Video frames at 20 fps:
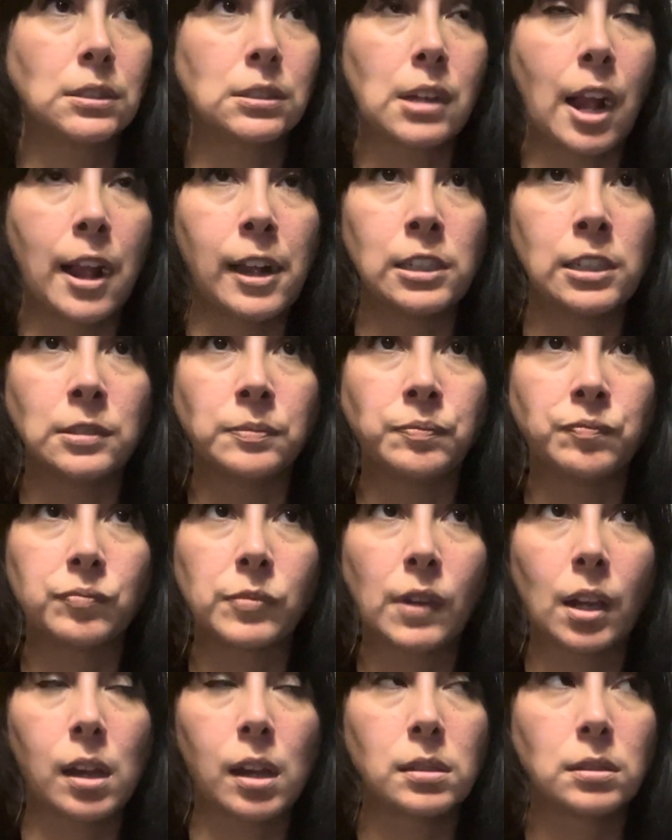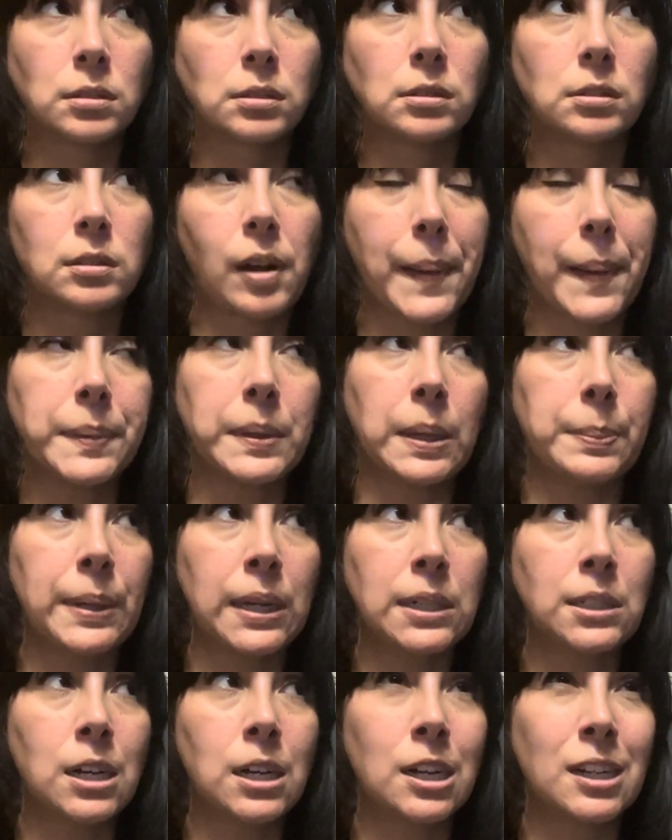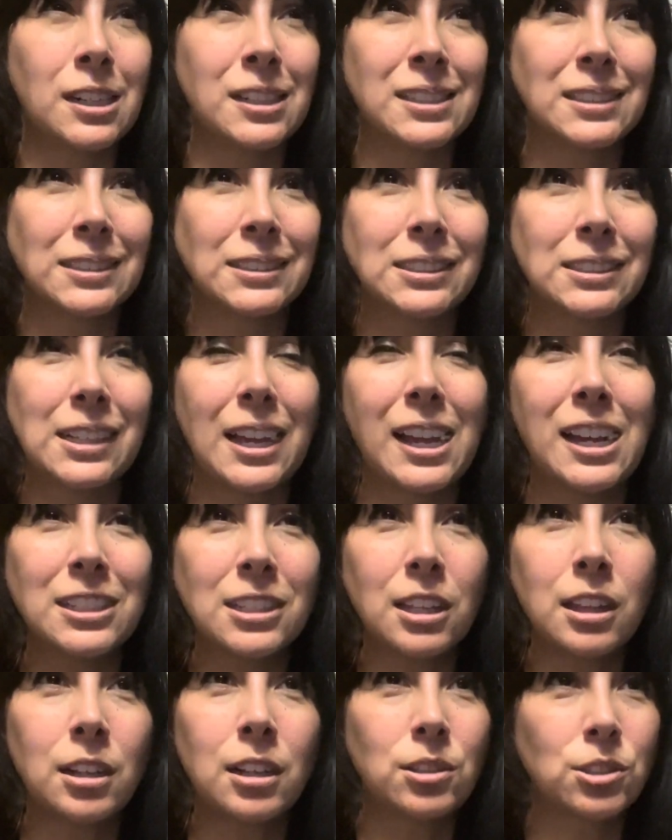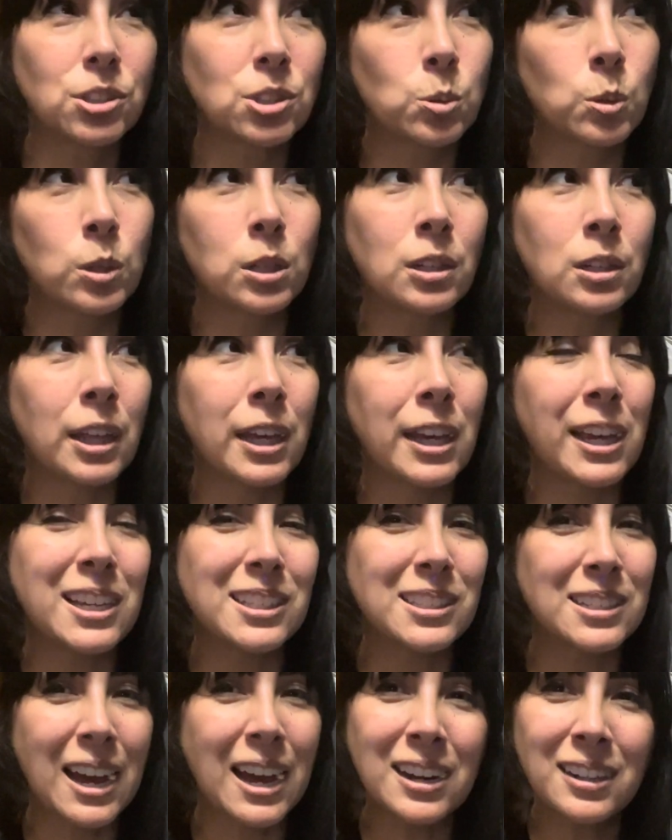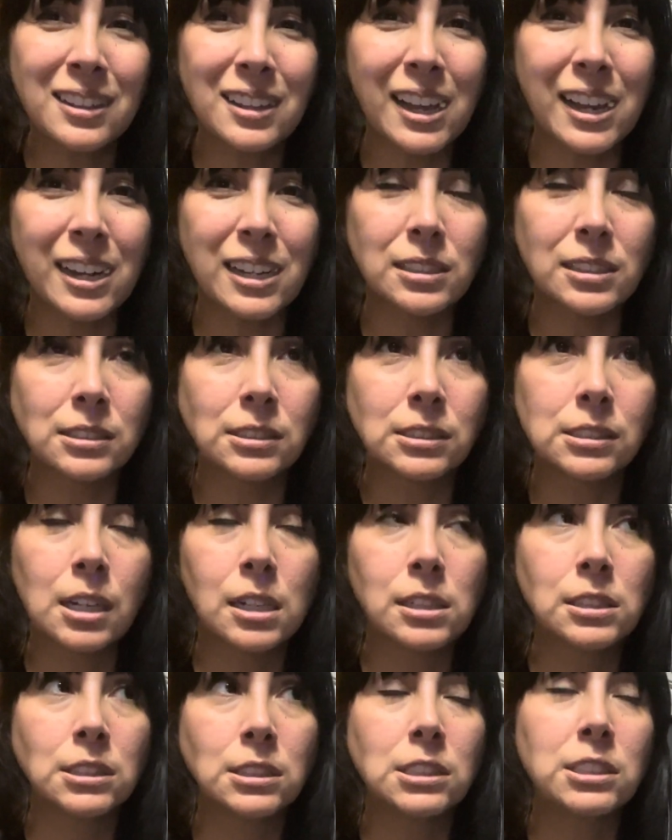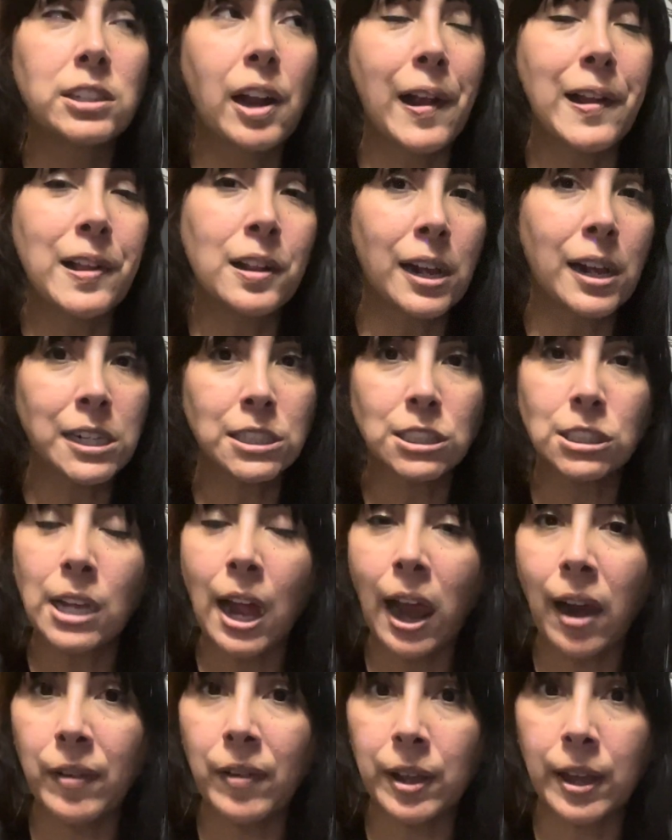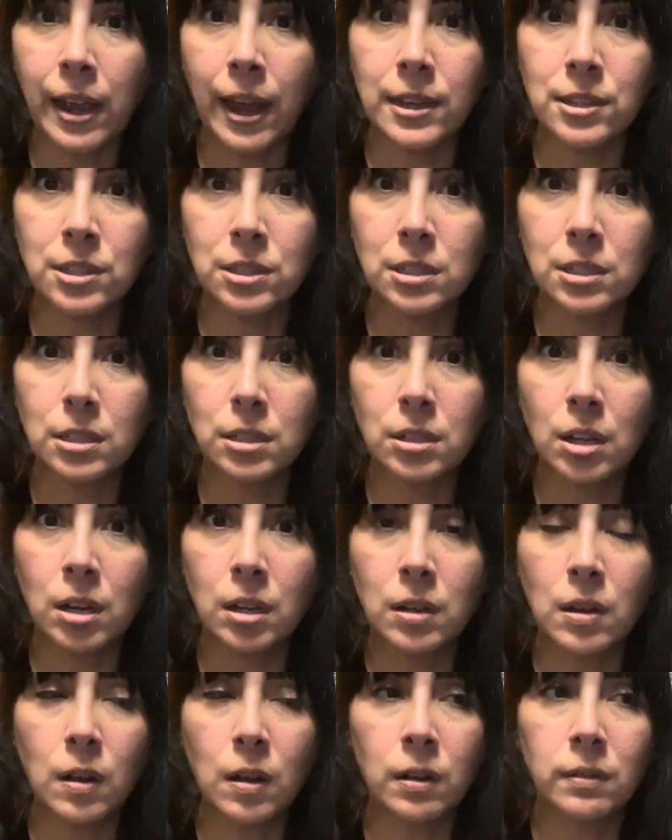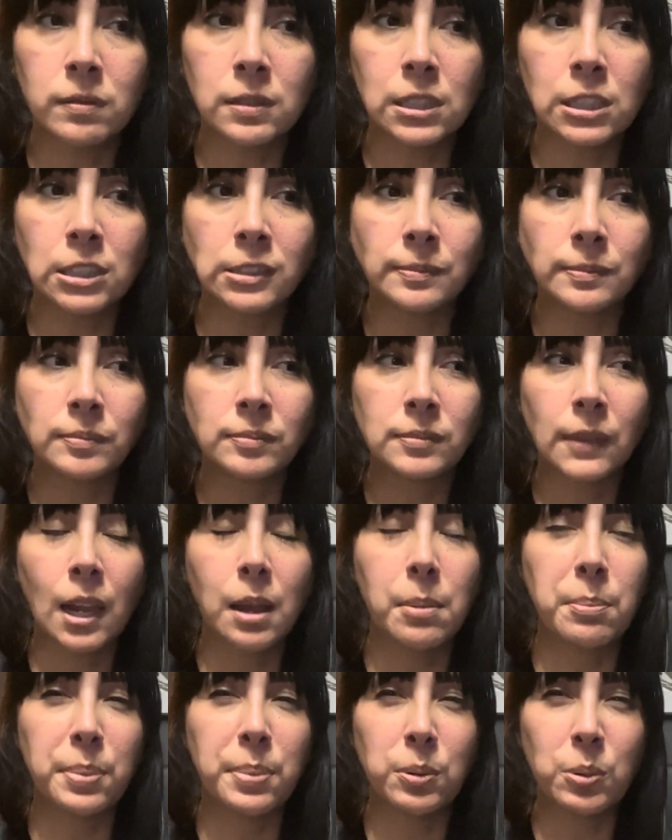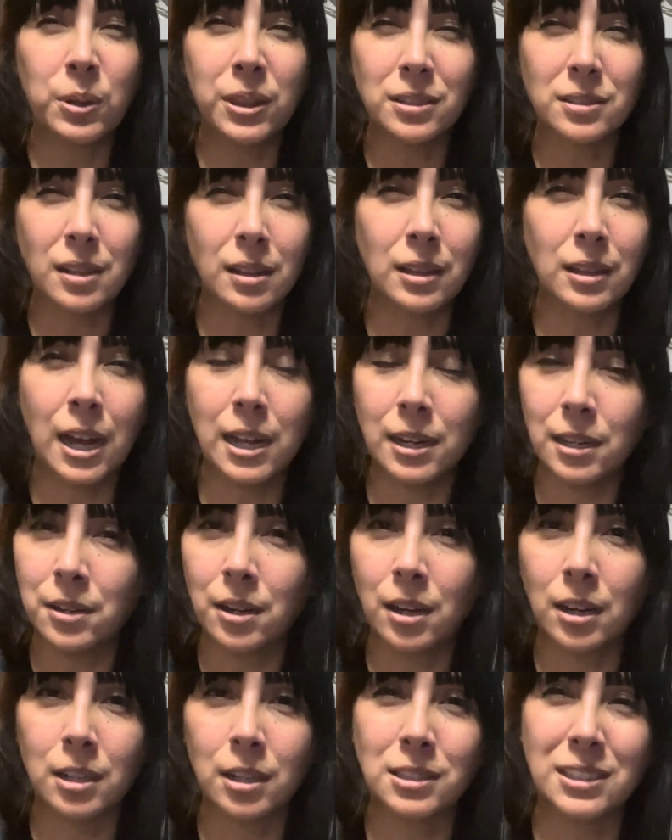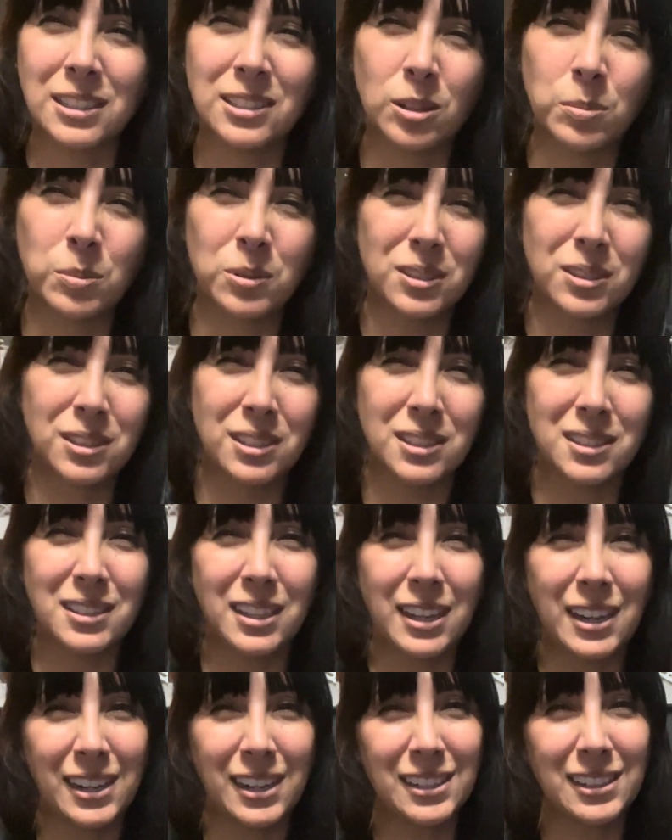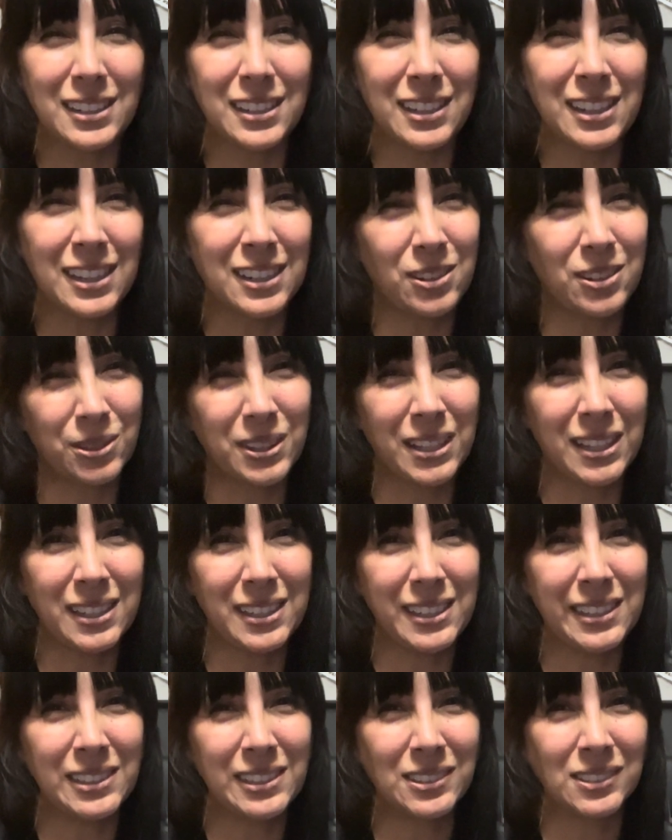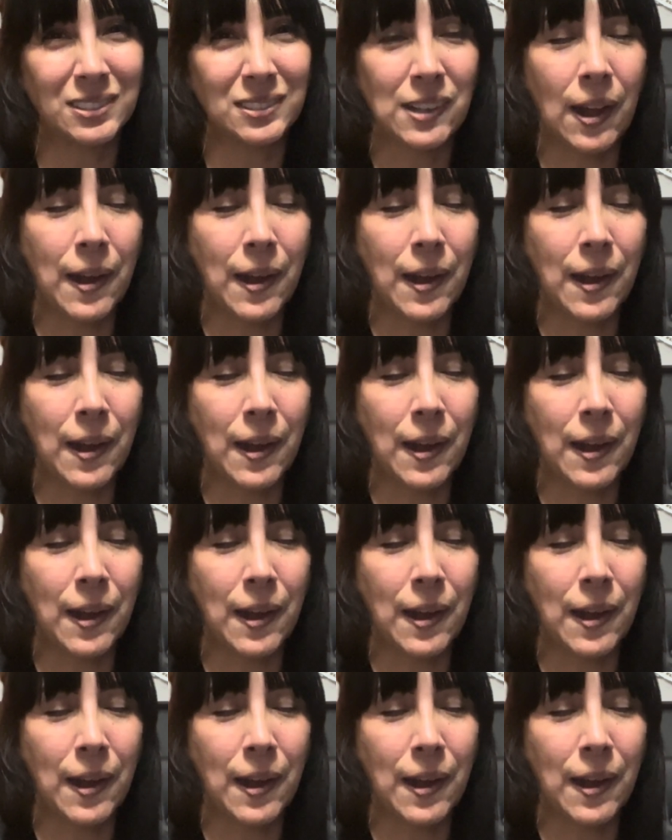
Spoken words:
And my big dog, he's a little squirrely. He's kind of like, he likes to have a guest dog over, but when there's a lot of dogs, he's almost just like, yeah, no thank you.